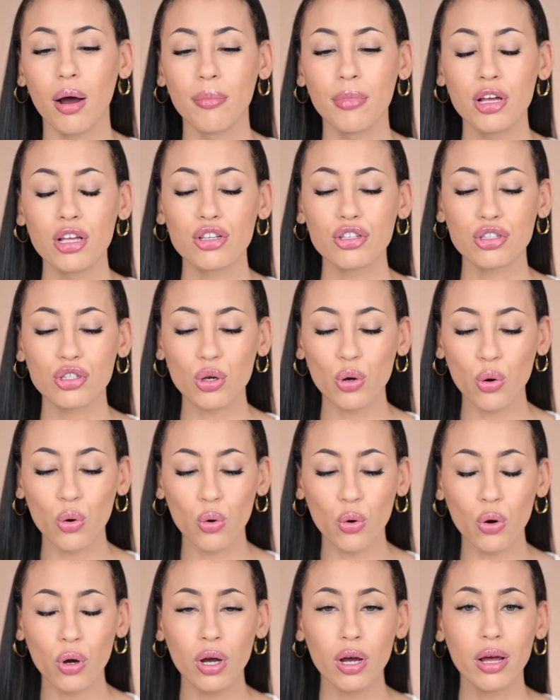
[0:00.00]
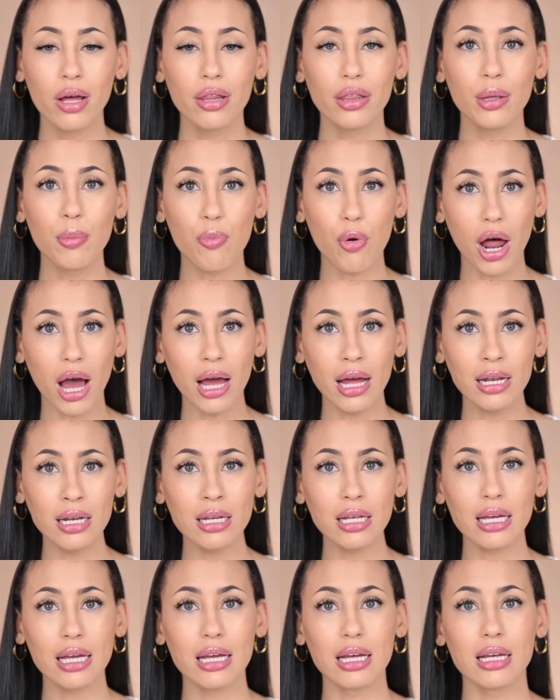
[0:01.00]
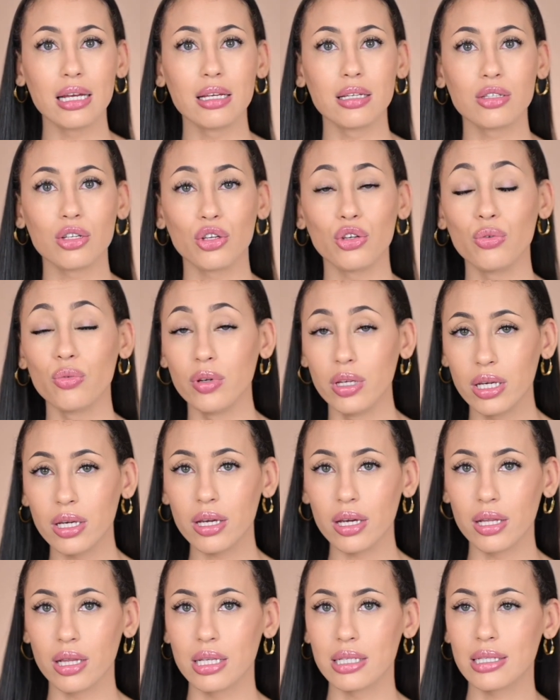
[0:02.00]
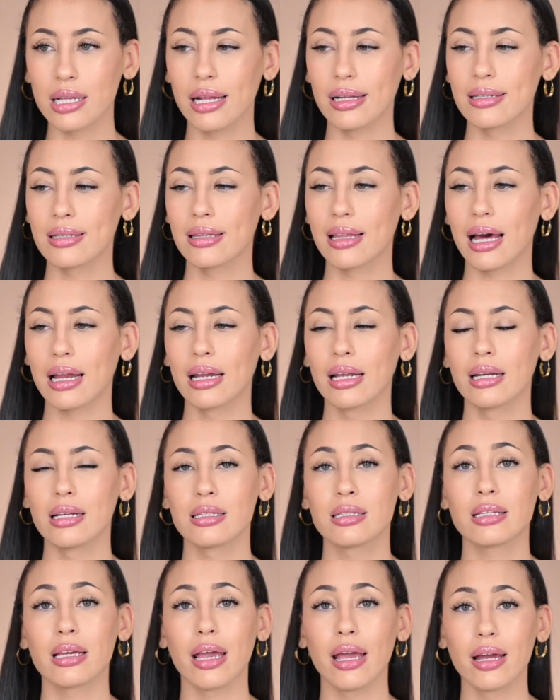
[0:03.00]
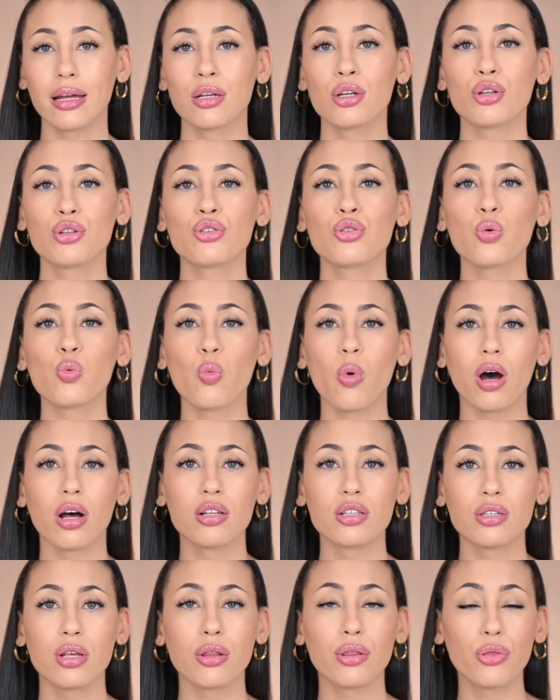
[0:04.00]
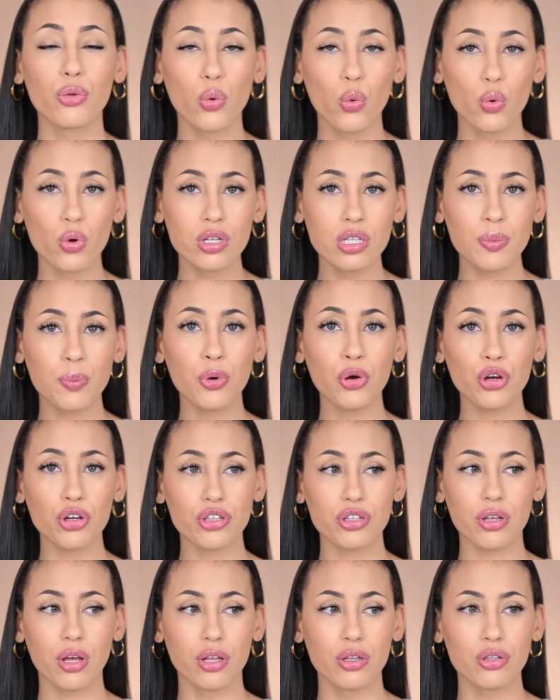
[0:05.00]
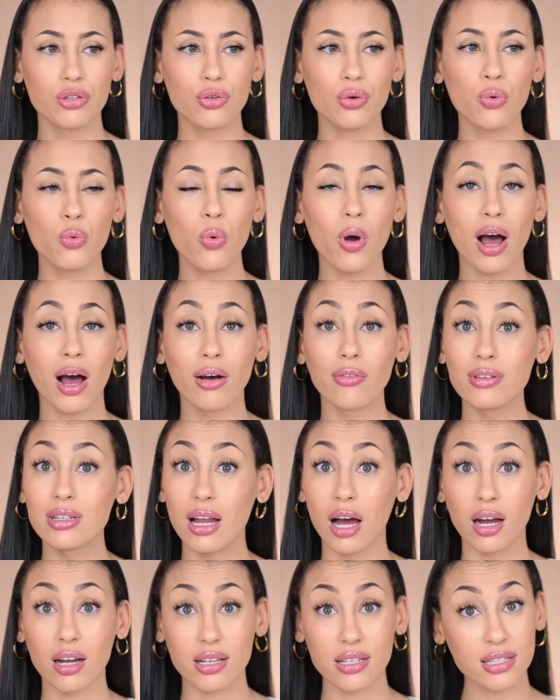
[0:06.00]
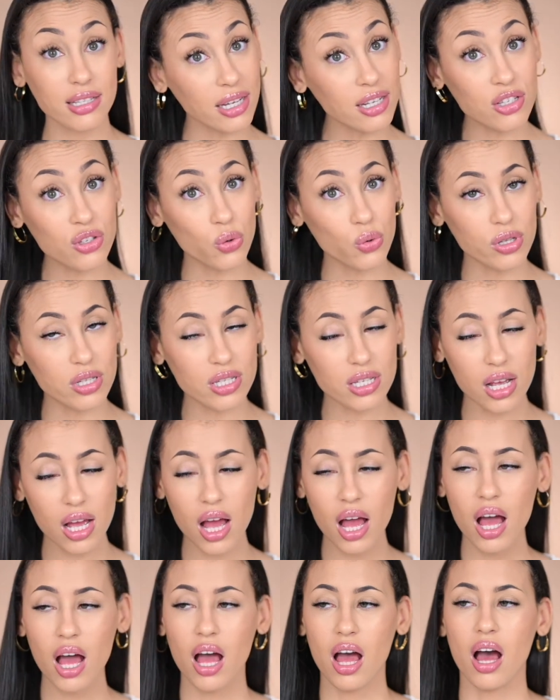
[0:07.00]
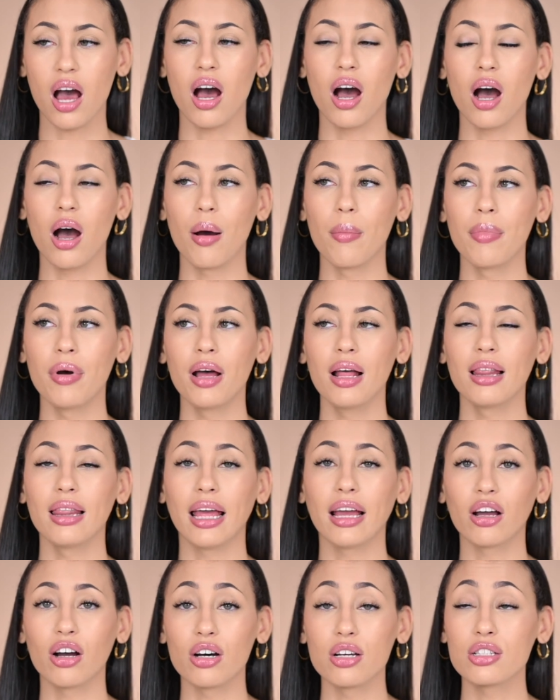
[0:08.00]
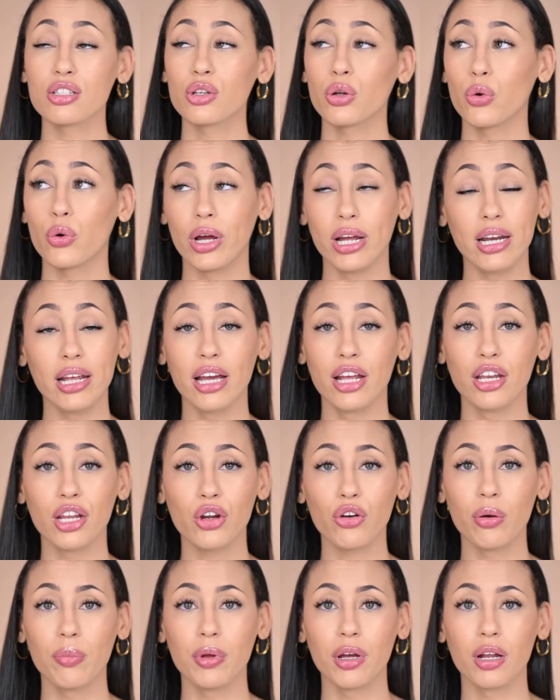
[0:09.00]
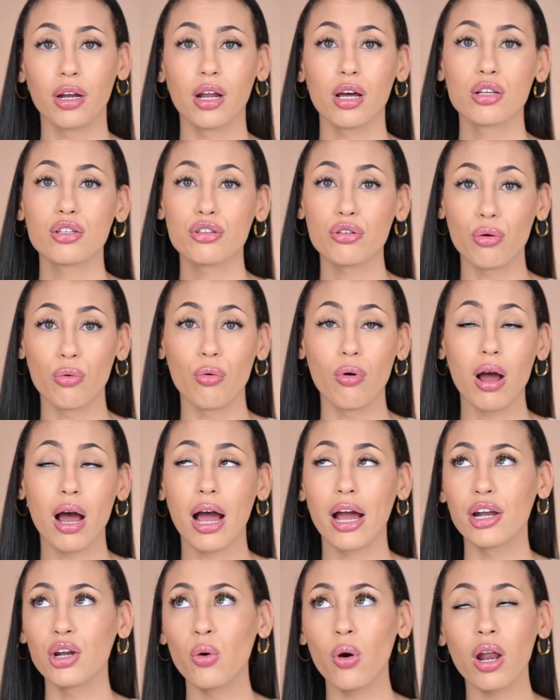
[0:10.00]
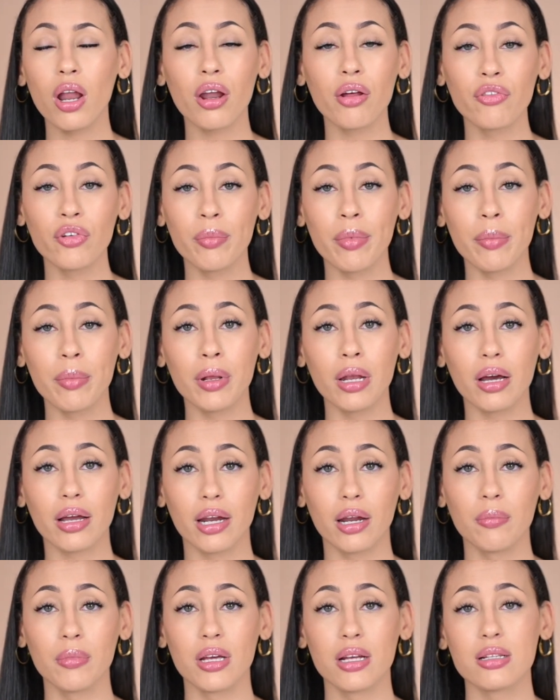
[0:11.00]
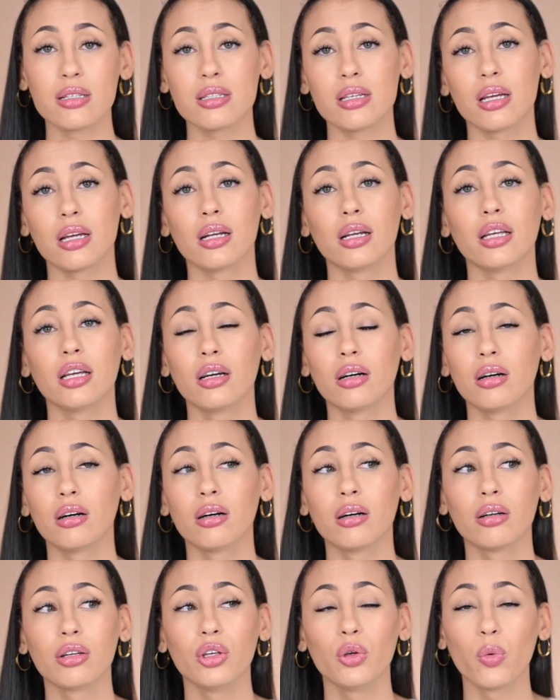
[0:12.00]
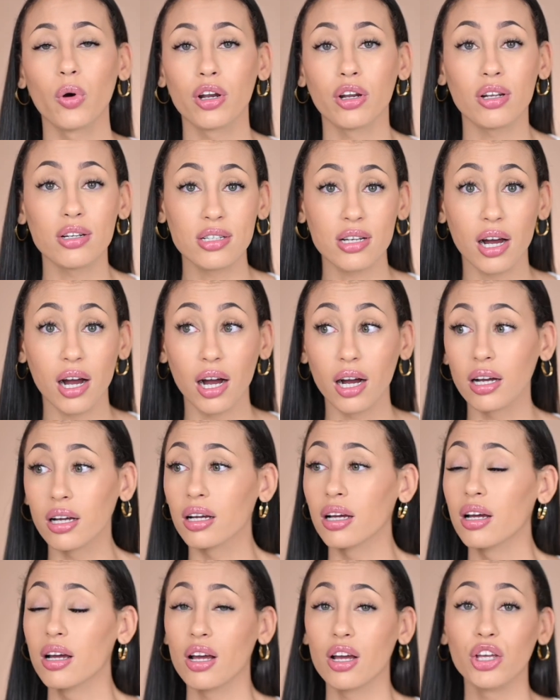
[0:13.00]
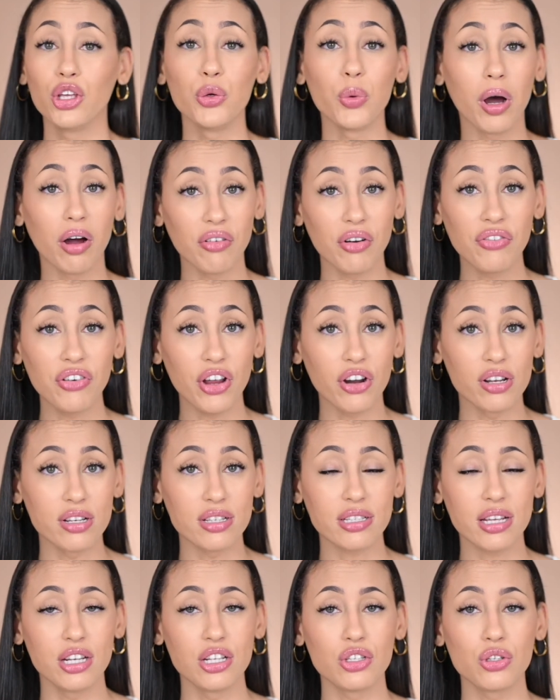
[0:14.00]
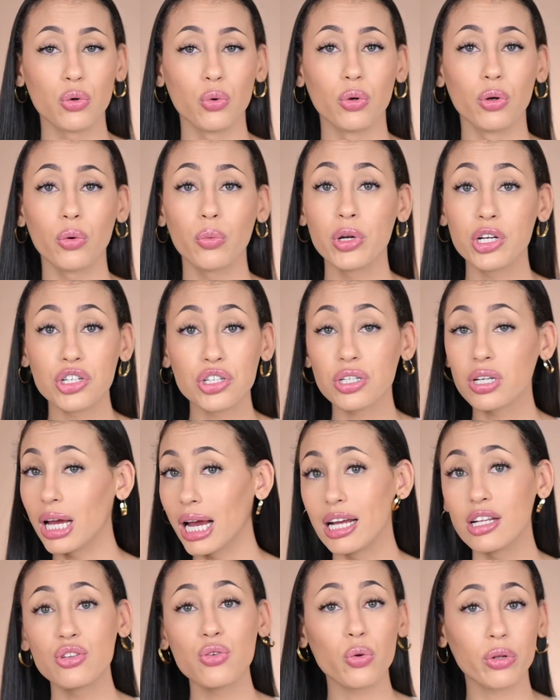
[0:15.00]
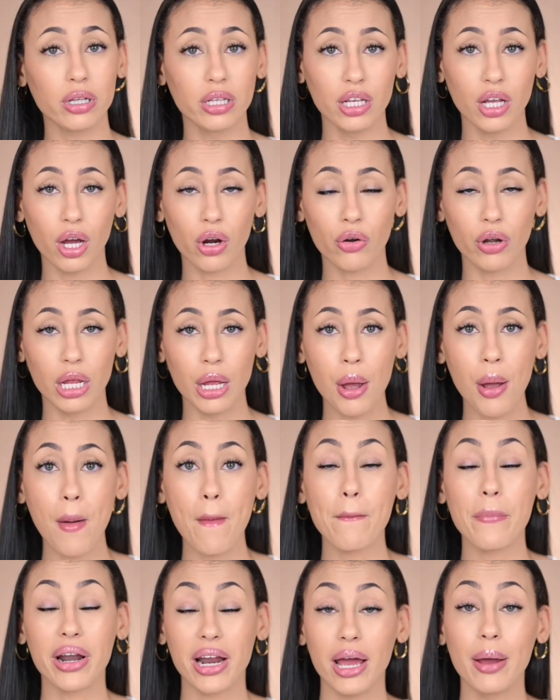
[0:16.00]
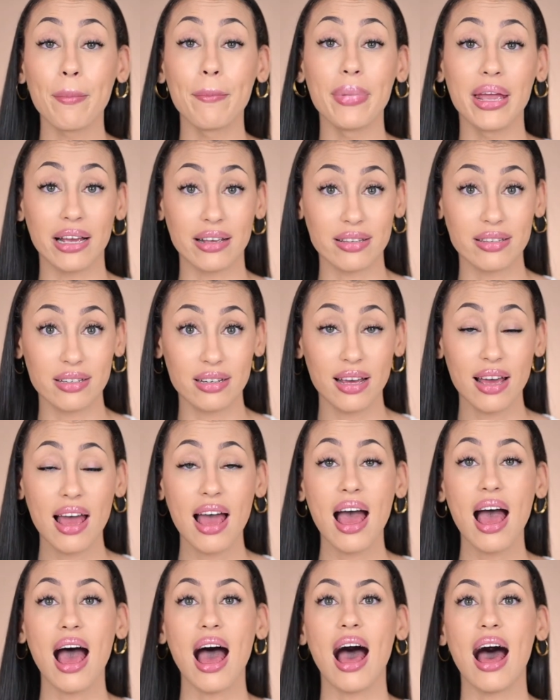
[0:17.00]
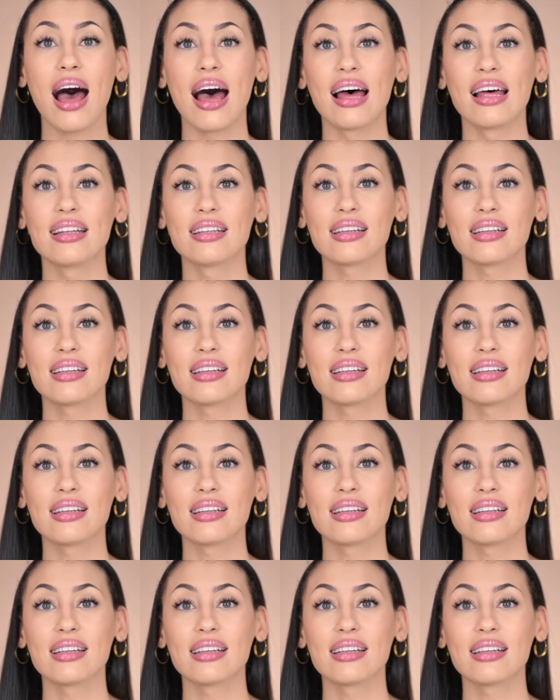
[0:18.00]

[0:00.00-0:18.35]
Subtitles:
So the brand is unique in the sense that it is geared towards those persons who have darker skin tones, like us right here in the Caribbean. So I know a lot of you may be looking at me and saying, Leah, you are not dark, you have a fair skin tone, which I totally agree, but I'm mixed. And